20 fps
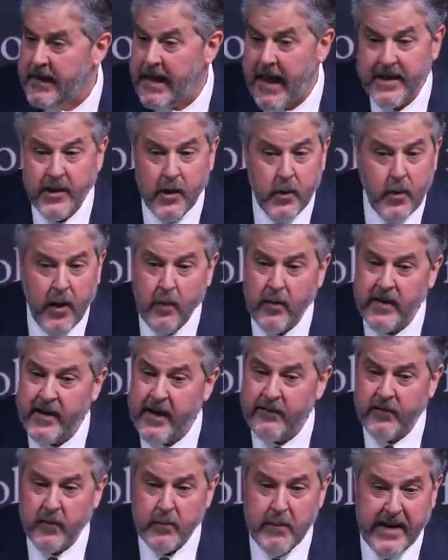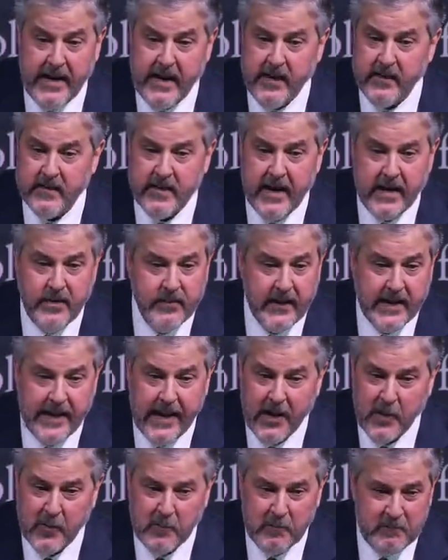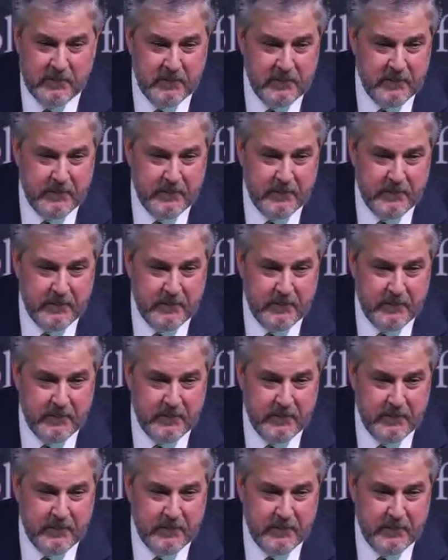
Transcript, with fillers: And I knew I would never make it safely home